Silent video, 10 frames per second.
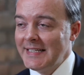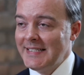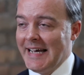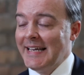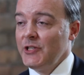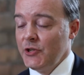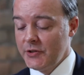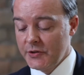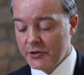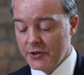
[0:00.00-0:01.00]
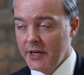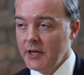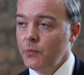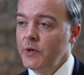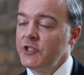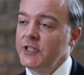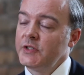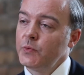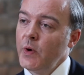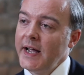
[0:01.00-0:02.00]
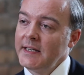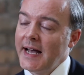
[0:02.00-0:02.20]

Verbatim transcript: intelligence, which is when